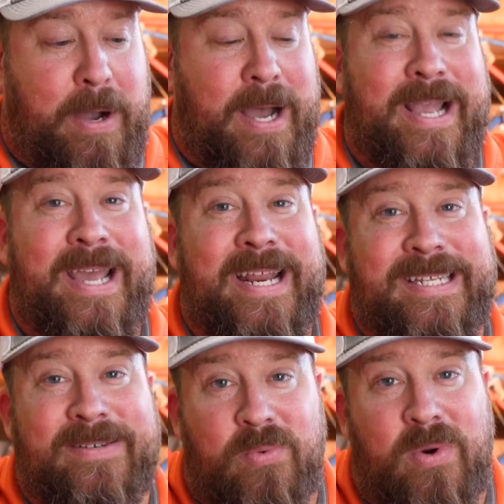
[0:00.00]
but it
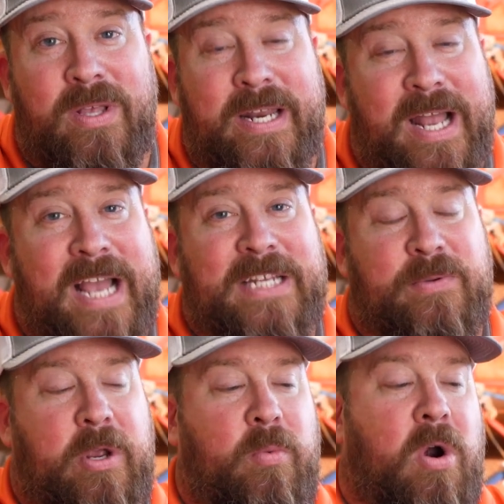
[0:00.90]
is really nice
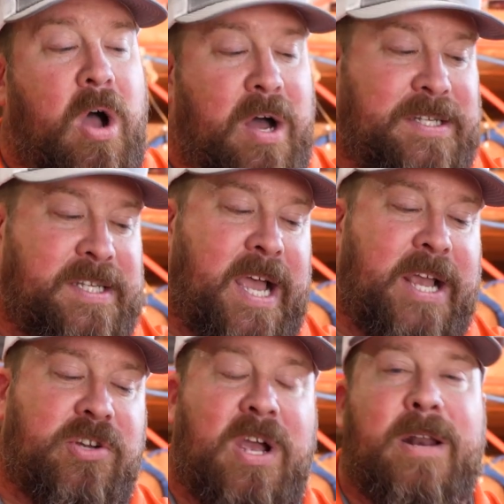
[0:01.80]
when we're on
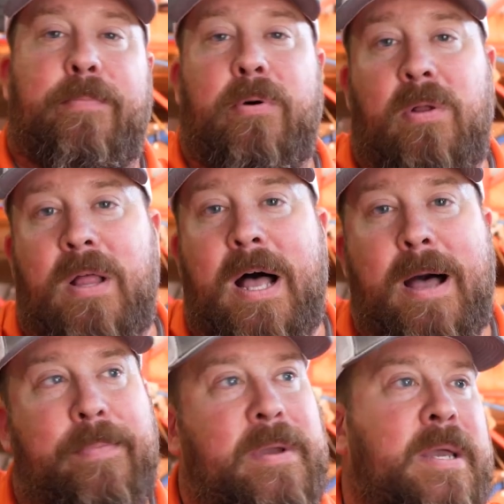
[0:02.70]
site trying to pull
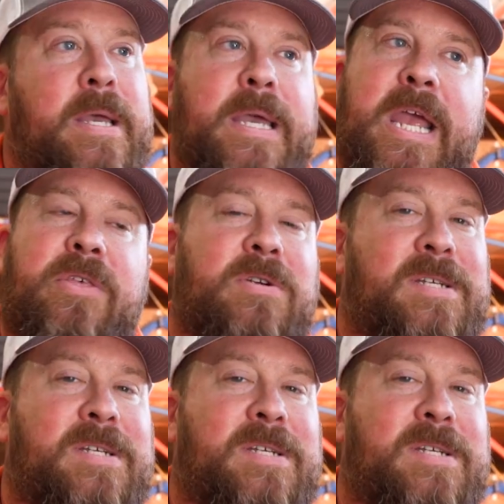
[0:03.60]
up either